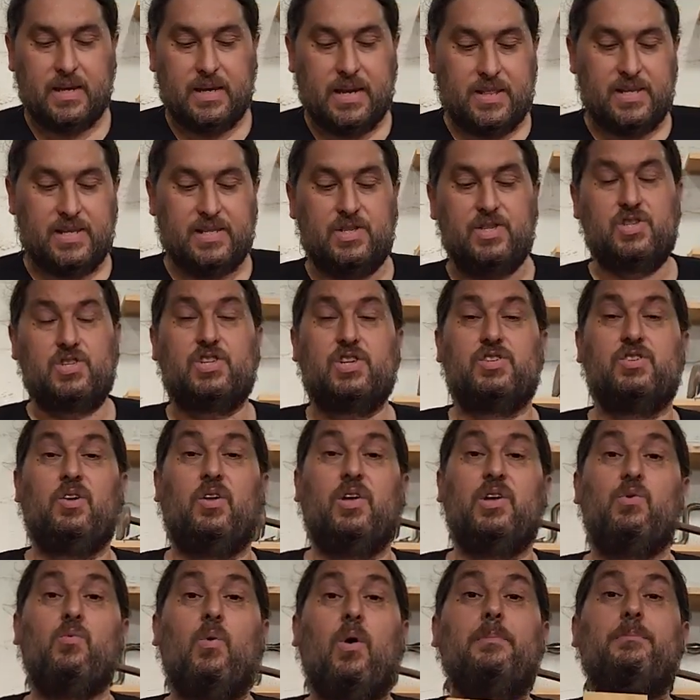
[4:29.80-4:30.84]
now this is just
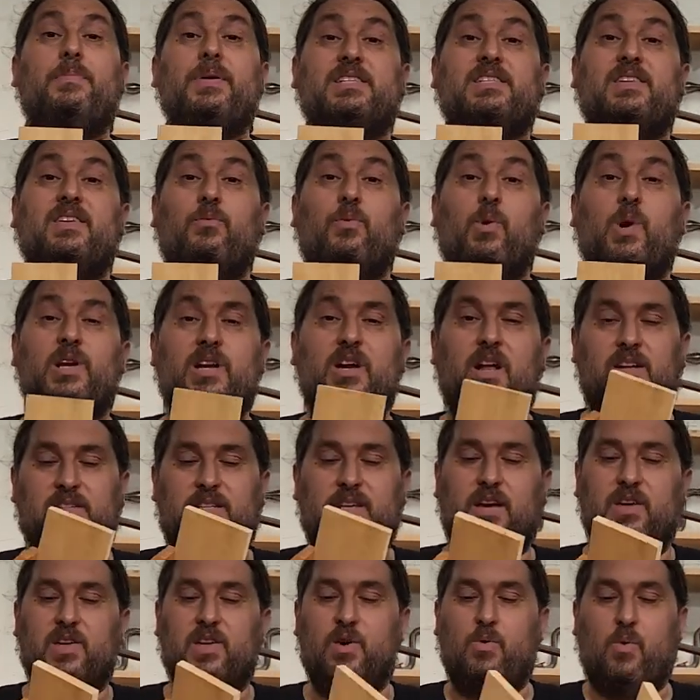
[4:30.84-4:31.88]
holding one piece of wood, and I'll
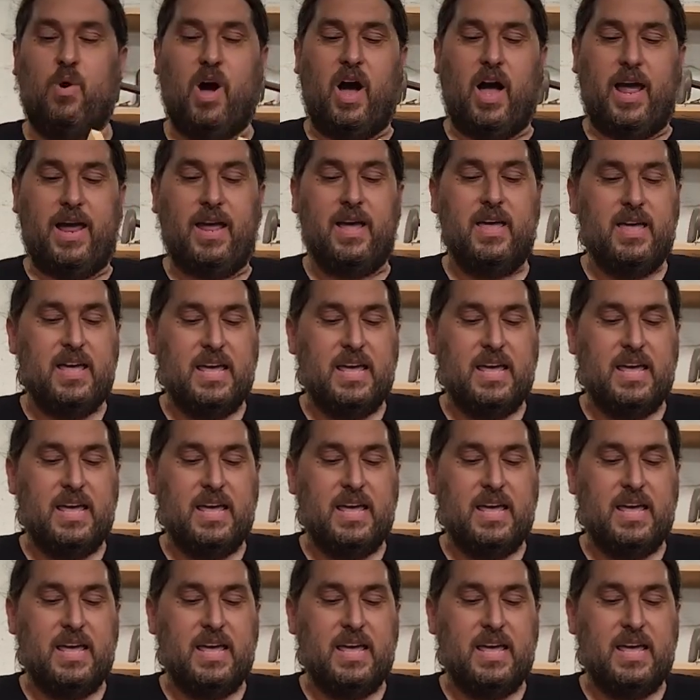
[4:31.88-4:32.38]
tell you why.